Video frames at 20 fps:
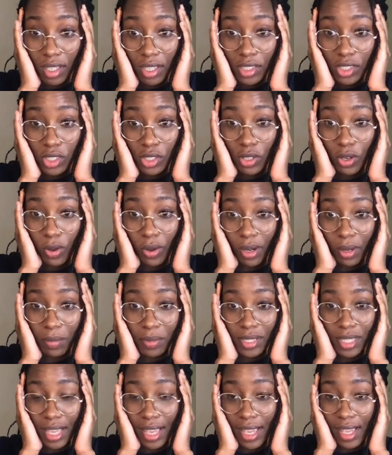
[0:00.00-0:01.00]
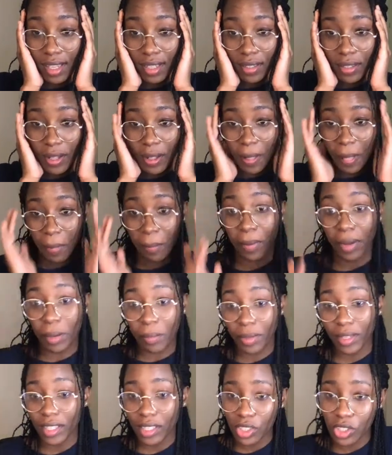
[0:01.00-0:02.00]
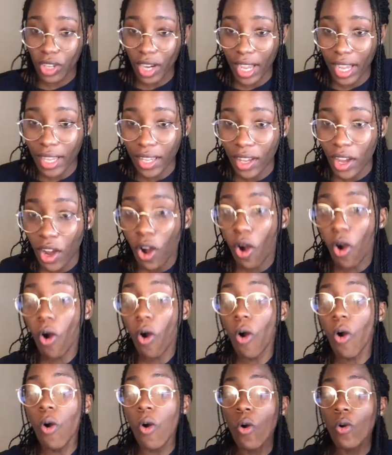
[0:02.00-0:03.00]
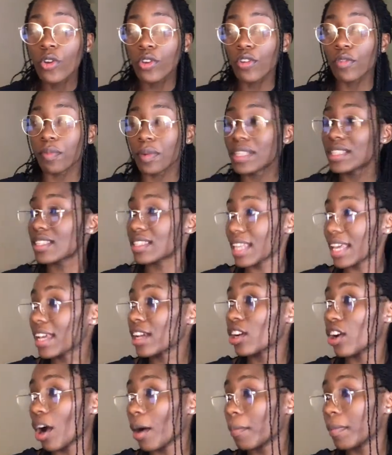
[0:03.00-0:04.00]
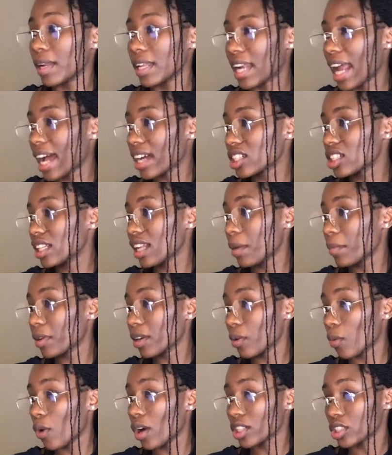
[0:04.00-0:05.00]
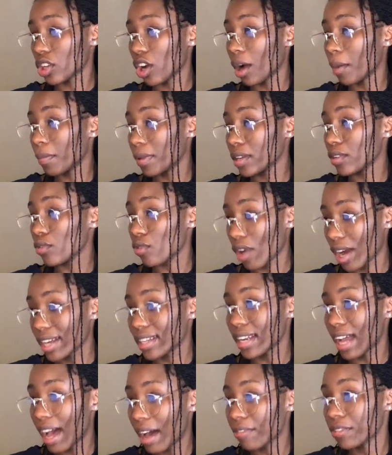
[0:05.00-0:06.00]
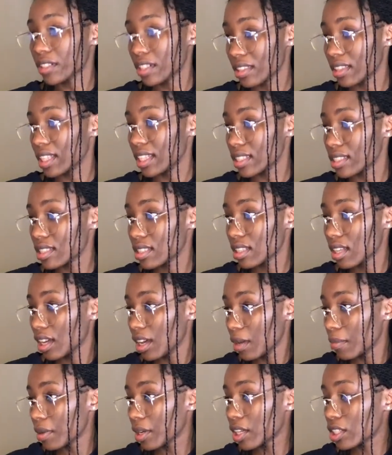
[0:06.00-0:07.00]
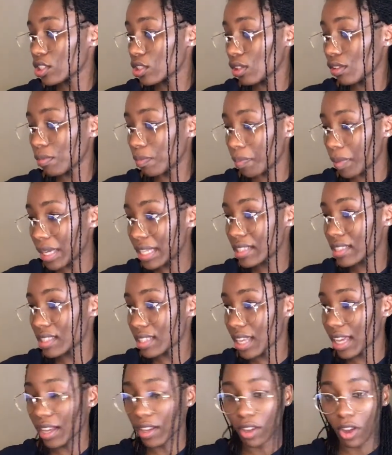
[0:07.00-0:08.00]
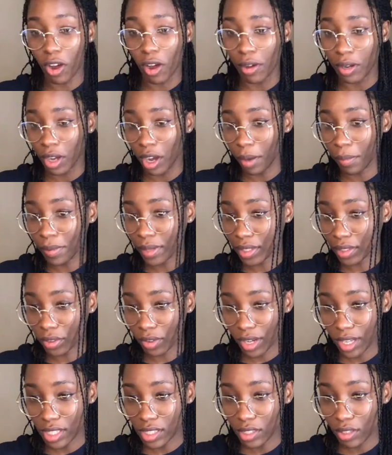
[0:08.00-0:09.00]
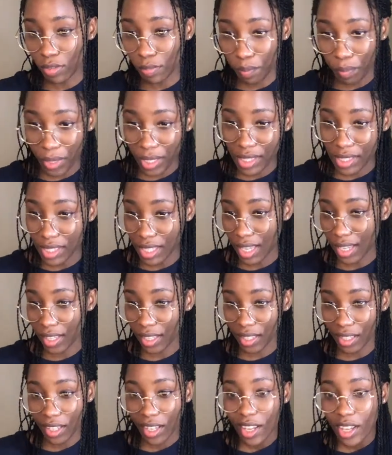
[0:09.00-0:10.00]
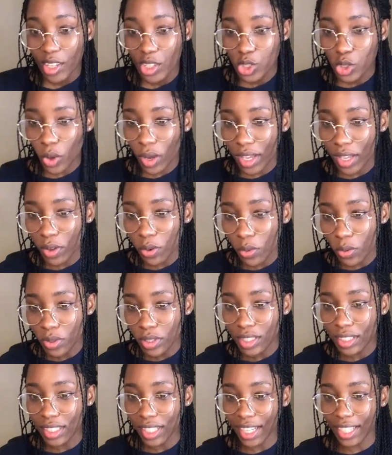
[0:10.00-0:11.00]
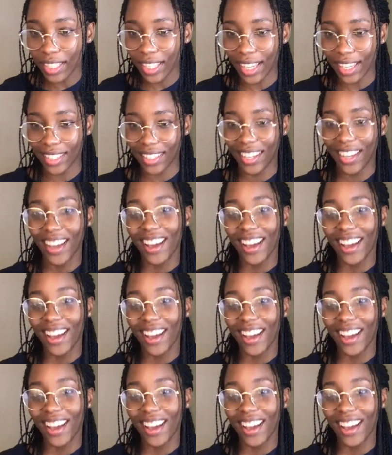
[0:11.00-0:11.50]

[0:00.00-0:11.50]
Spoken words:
Do you know what I'm saying? But I'm going to try. Oh, you've been saying Goblin. Actually, I'm going to watch Goblin right after this. Because you've been saying Goblin, Grace. You've been saying it. Soy un crackhead.